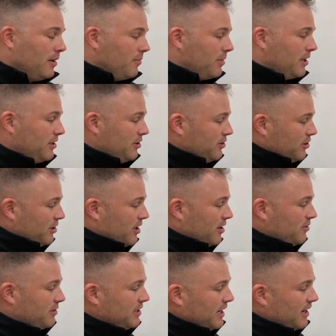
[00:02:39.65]
but you should
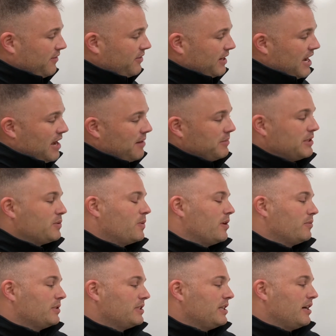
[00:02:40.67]
always have the comments
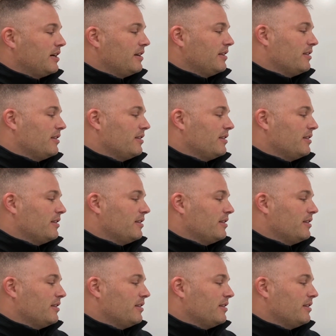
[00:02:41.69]
what was done